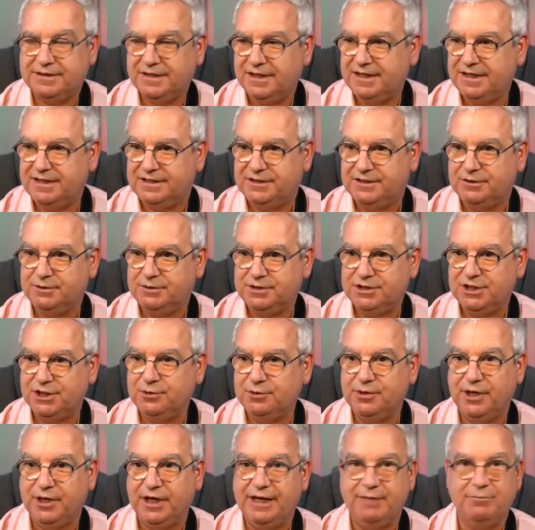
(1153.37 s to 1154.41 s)
there was no
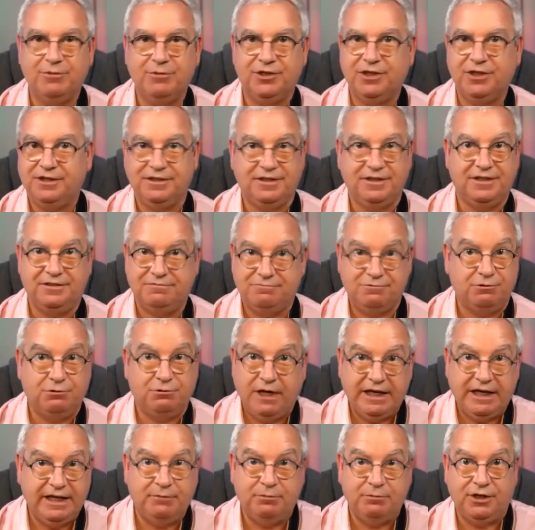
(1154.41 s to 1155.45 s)
name on it that
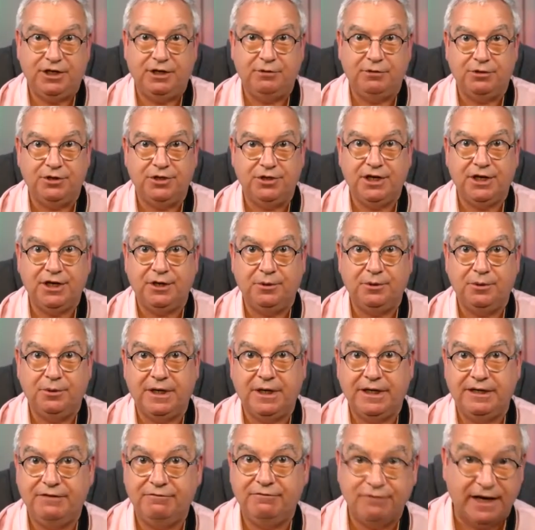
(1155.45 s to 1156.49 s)
anybody would know.
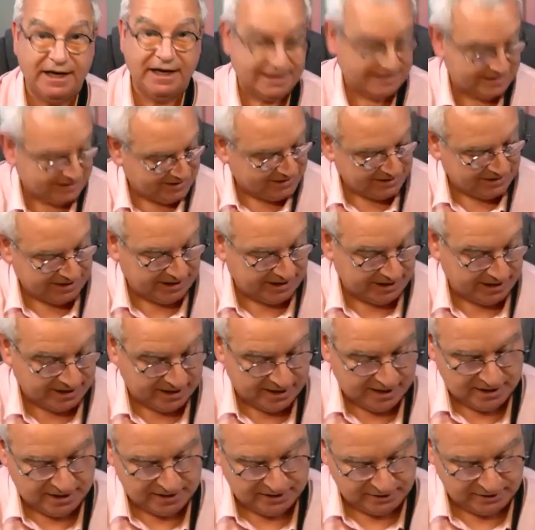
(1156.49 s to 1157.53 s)
In fact, the
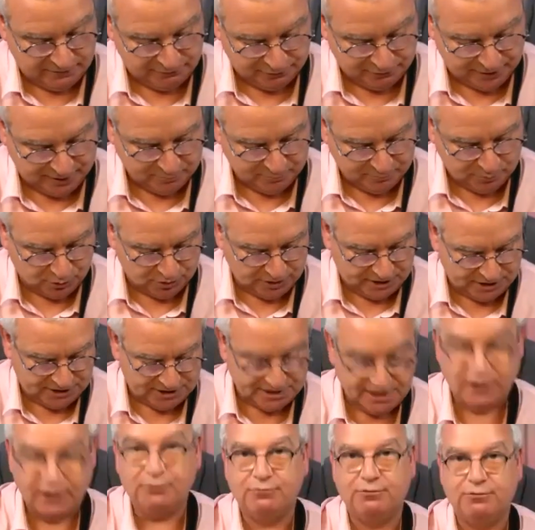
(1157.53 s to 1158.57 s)
the fretboard
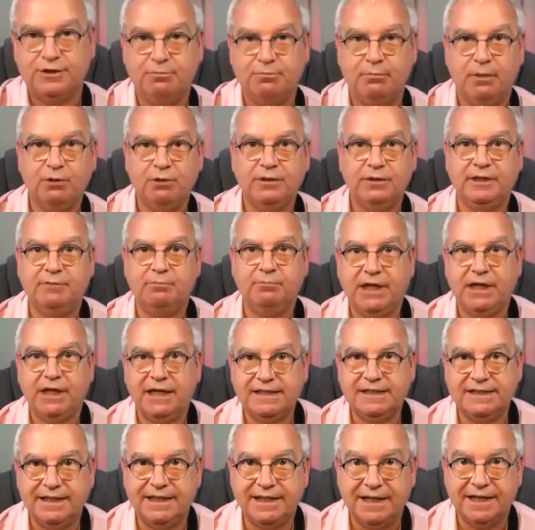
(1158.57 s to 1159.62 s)
itself was molded
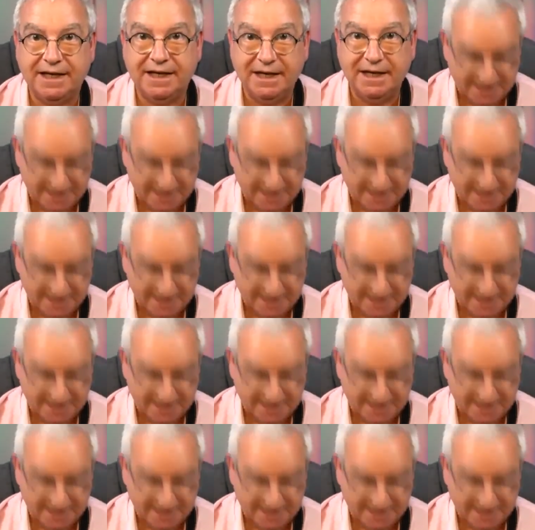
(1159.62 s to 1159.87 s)
plastic,